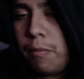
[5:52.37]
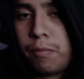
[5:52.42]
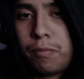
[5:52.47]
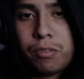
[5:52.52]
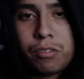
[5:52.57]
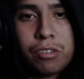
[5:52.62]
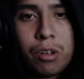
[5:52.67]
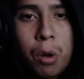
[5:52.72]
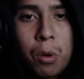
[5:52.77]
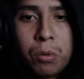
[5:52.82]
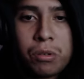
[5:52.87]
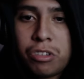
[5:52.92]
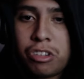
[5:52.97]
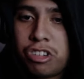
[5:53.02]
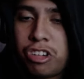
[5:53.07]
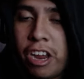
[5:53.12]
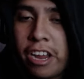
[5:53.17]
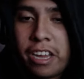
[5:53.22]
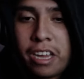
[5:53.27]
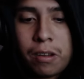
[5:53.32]
so
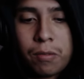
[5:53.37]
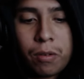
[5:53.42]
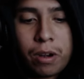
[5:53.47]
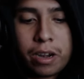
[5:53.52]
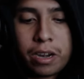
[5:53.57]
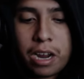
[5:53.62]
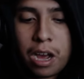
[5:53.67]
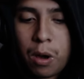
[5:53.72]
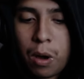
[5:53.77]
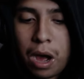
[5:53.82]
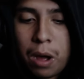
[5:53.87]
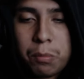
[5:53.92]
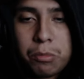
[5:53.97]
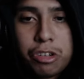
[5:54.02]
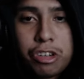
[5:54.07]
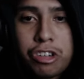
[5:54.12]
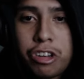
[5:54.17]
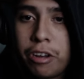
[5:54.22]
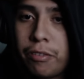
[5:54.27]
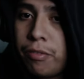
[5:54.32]
shaking right now. I'm
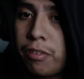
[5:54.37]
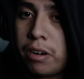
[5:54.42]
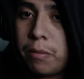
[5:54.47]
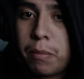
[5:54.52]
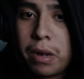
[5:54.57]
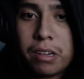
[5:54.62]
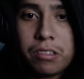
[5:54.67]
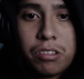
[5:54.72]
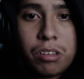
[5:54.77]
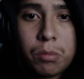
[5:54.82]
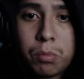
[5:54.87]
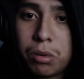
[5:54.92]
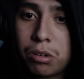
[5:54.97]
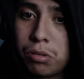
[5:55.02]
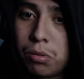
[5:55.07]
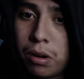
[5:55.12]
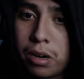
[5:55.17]
shivering my timbers right